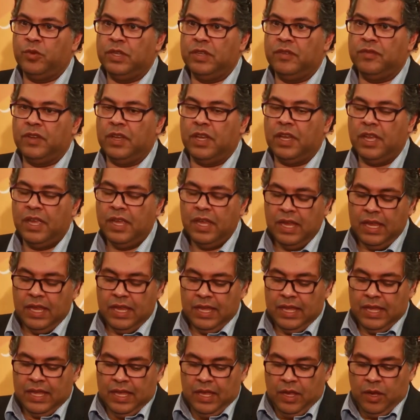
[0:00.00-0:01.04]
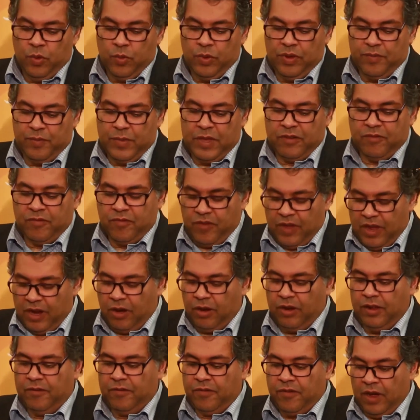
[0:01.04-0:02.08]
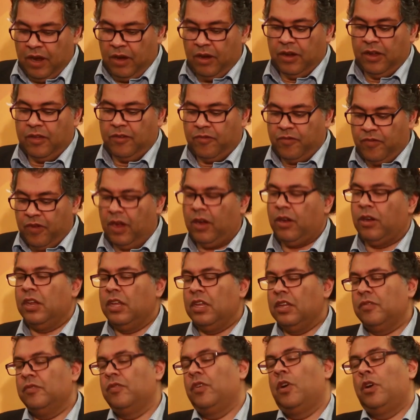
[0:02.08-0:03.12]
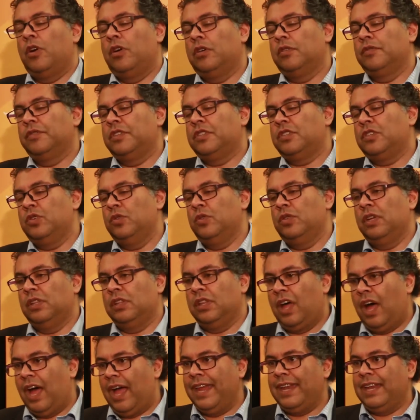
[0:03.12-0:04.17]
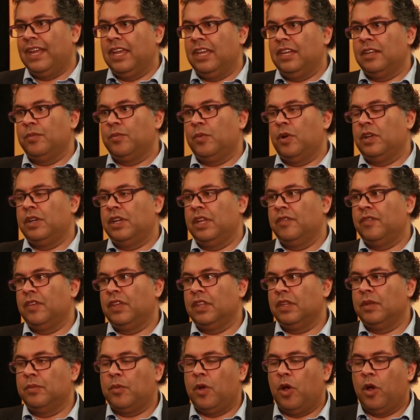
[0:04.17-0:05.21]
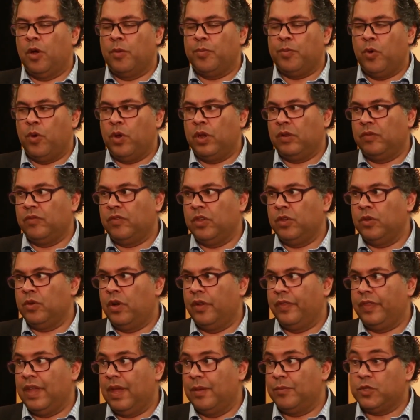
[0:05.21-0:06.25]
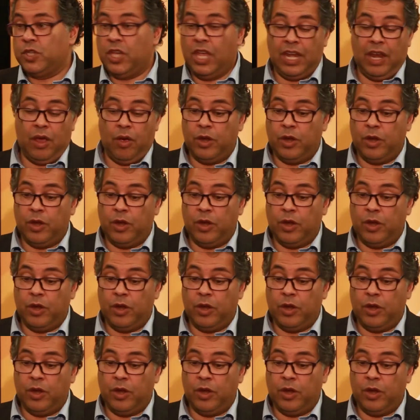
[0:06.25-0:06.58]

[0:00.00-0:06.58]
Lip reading: We've been very, very, very involved to the line item on giving them our point of view on the MGA.